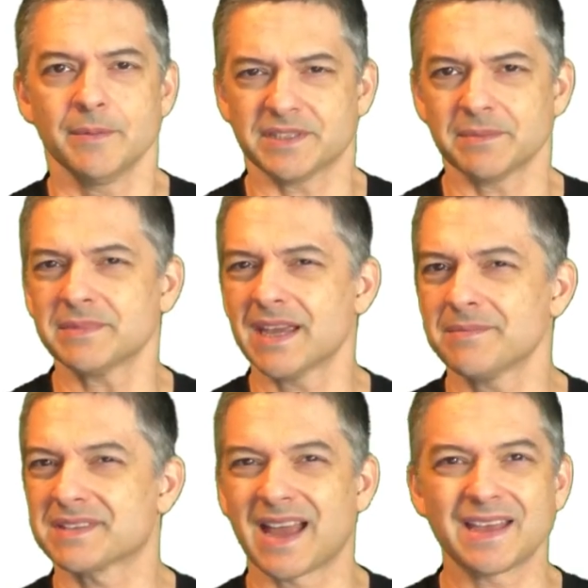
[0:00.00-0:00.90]
But
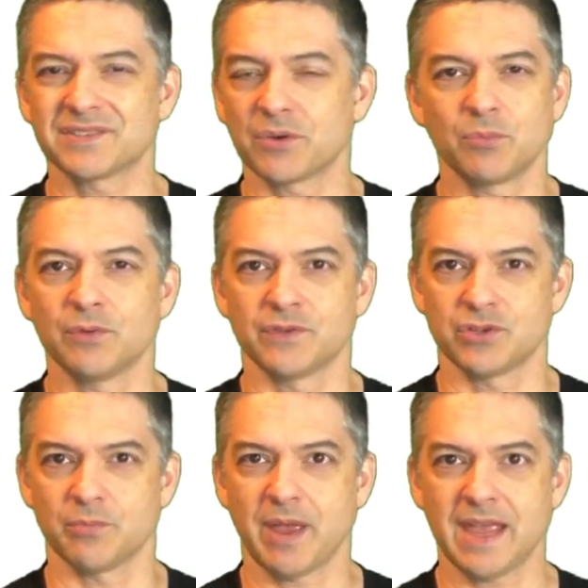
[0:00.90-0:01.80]
sometimes guys don't move
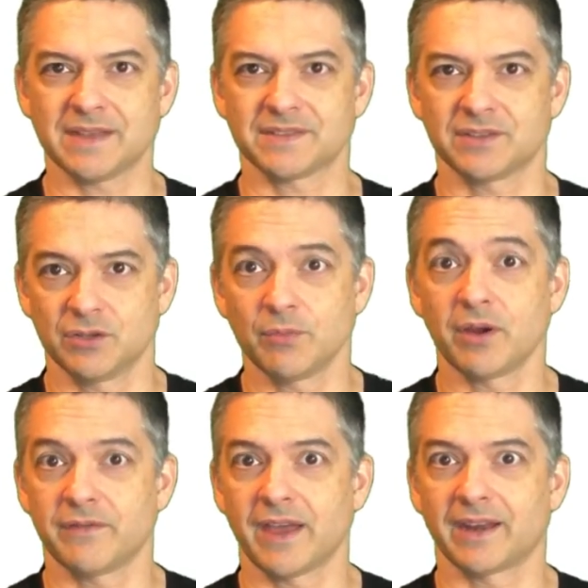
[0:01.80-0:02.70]
at your pace. You
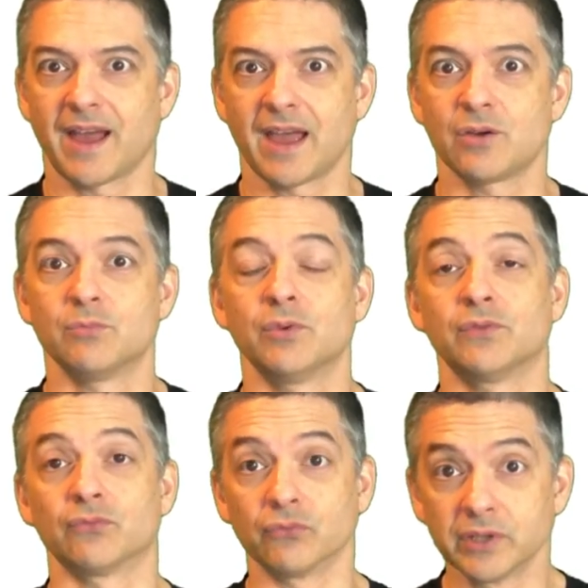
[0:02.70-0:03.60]
might have had a guy who
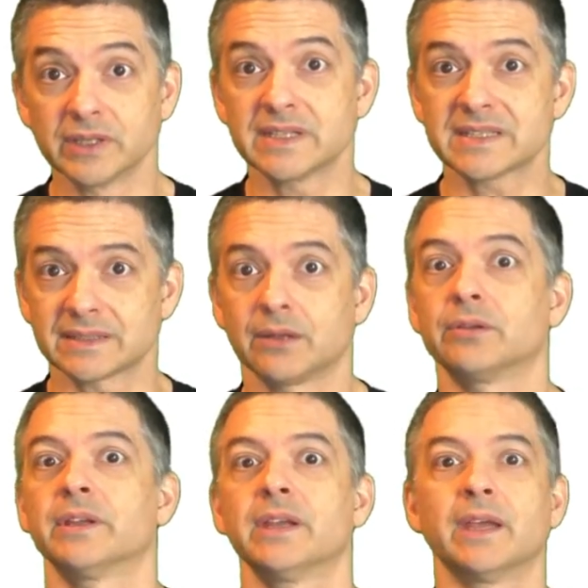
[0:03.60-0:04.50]
moved really
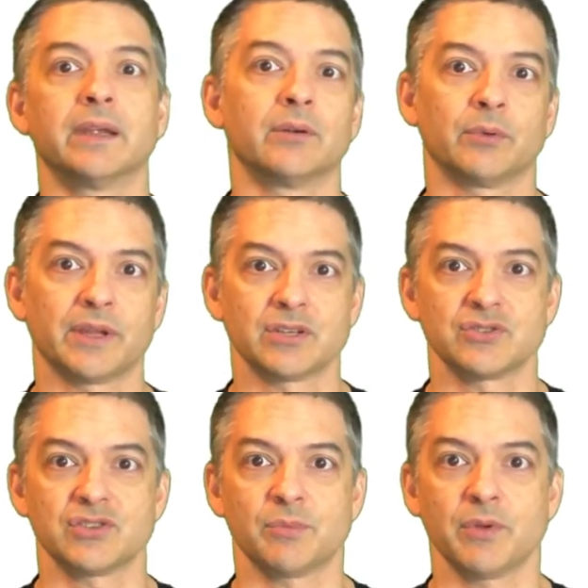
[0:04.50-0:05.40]
slowly in a
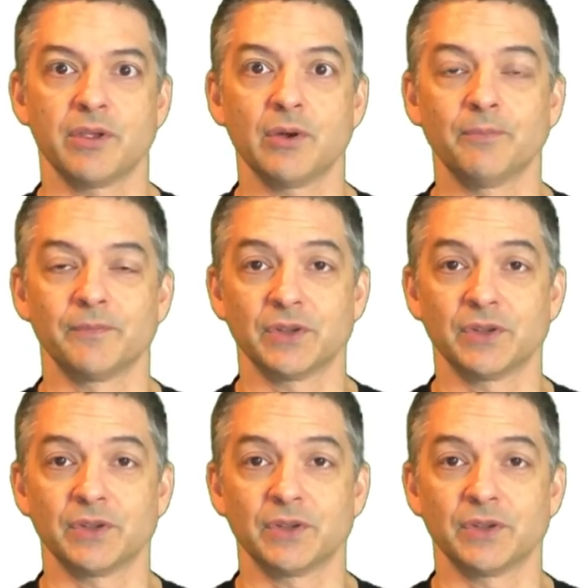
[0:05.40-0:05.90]
relationship with you.